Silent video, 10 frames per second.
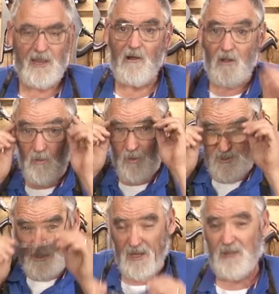Now I
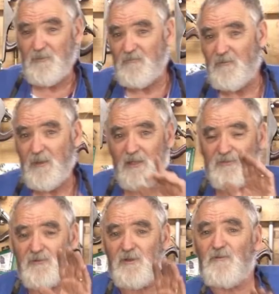want a lip of about
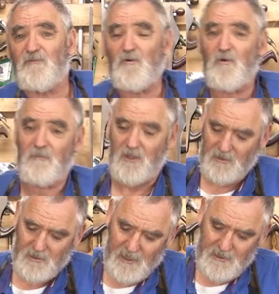3 or 4
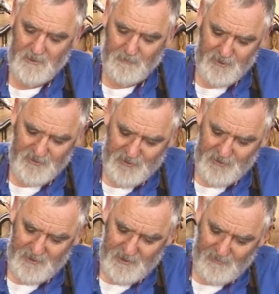mil to
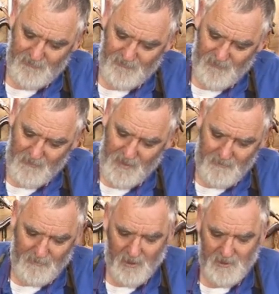protrude from
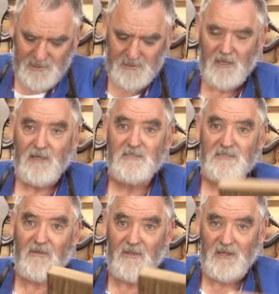that box
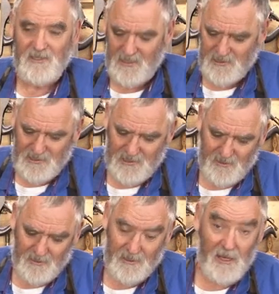so the lid can sit
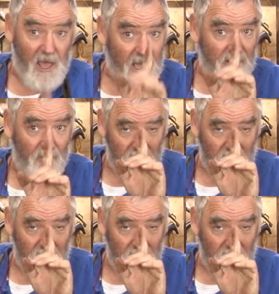on it. And I'll